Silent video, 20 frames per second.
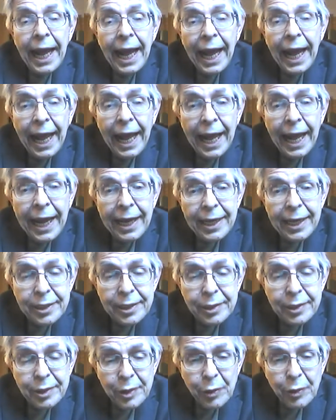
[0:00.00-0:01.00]

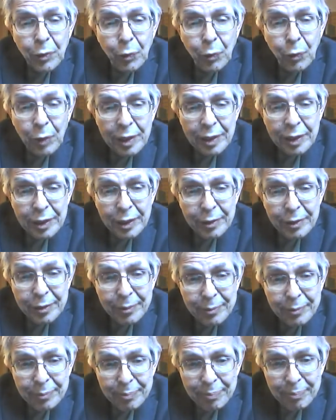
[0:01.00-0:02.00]
And one of
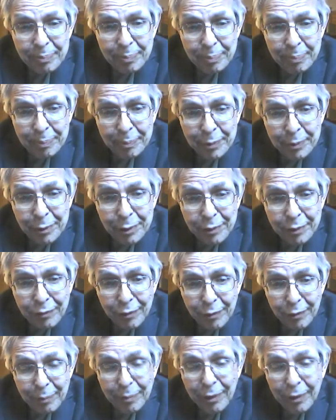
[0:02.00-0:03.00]
the
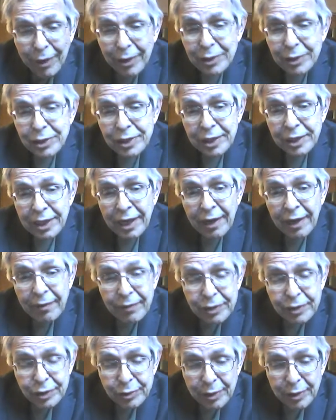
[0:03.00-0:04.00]
beautiful parts
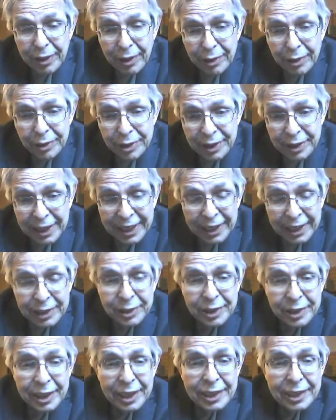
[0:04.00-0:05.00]
of astrology
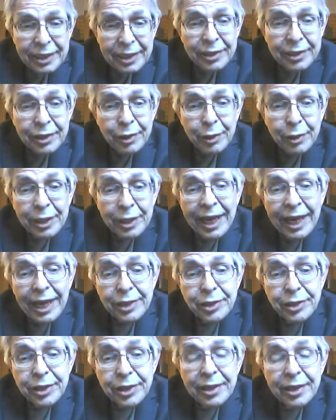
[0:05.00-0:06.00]
is the idea that you can
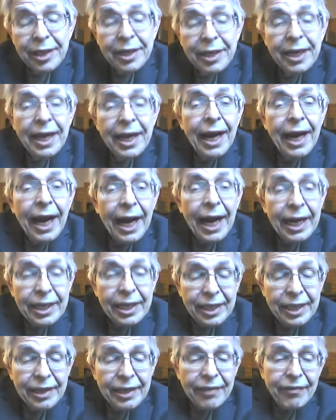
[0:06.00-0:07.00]
actually
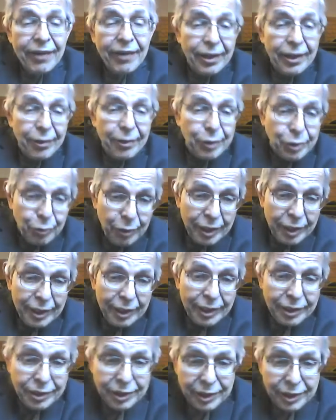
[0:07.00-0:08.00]
identify those
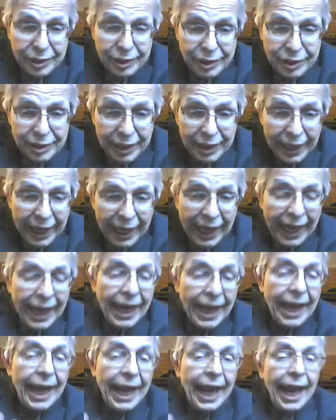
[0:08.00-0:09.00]
weaknesses
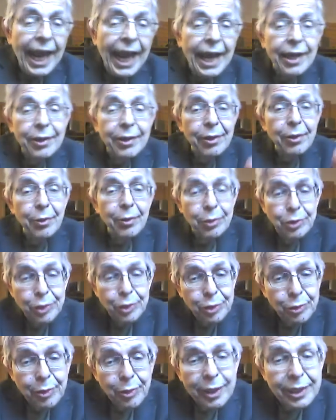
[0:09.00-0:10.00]
and those
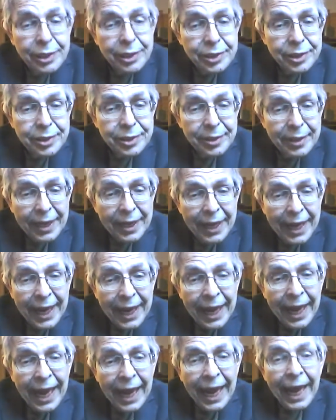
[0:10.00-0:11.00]
strengths
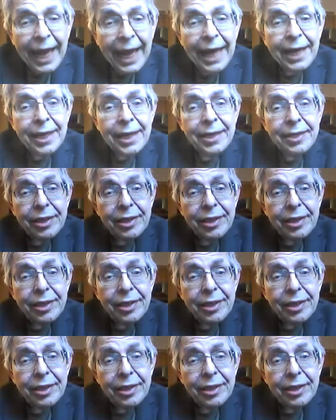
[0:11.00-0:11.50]
and